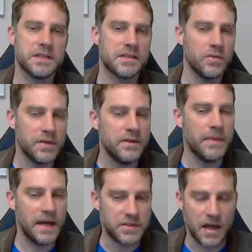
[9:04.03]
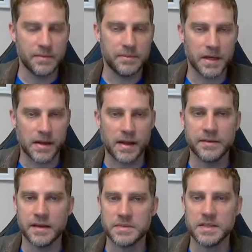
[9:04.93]
it's going to match up, but a lot
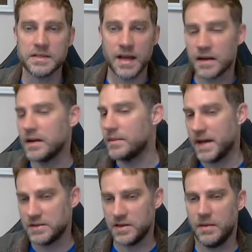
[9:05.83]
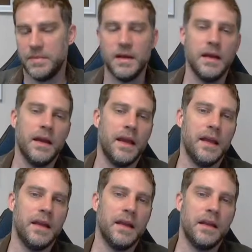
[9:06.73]
of times it's not going to match up,
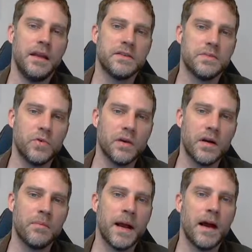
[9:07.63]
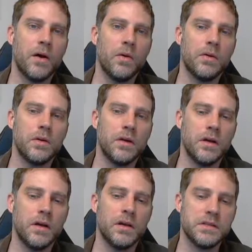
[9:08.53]
and it's more about
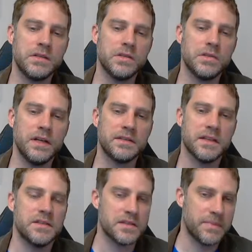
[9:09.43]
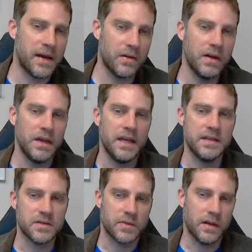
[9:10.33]
also, it's not just about
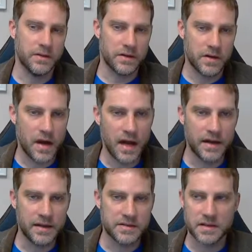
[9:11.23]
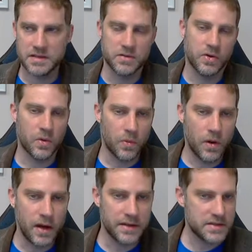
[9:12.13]
is it relevant or not. It's not a 0 or
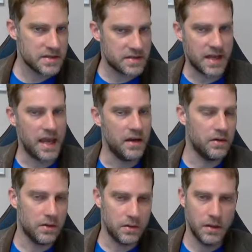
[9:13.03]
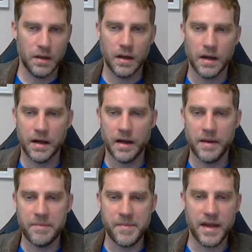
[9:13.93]
1, it's a scale.
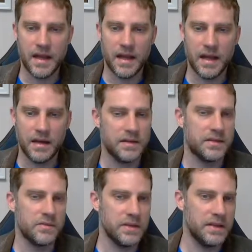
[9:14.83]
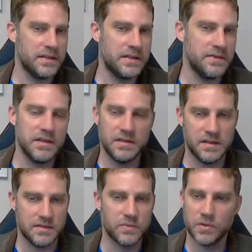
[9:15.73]
And it's not really,
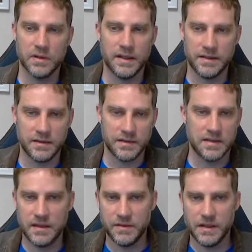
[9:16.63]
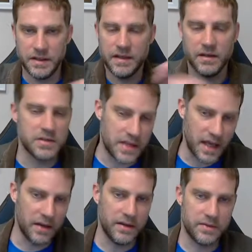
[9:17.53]
it's more like, it's not even a linear
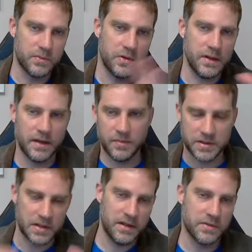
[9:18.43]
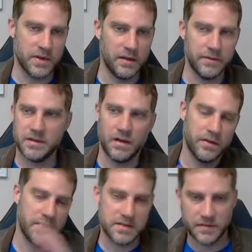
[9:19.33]
scale. It's more like a bunch of, is it relevant to
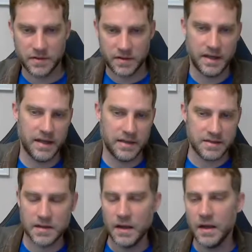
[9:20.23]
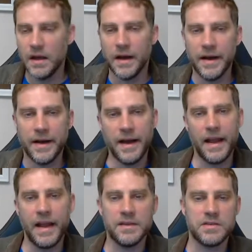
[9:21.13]
all these different things?
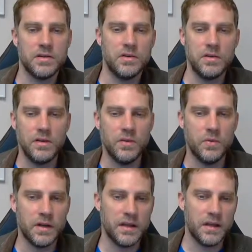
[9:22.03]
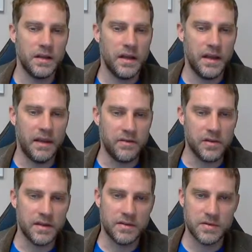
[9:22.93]
And so you want to, if you
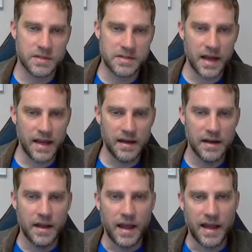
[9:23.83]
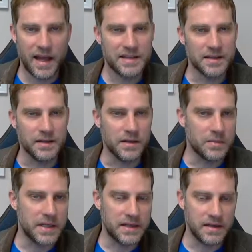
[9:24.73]
get to a site and it has a little
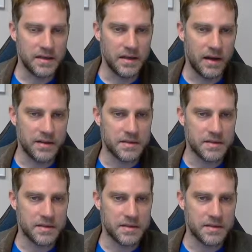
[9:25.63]
bit of these, you know,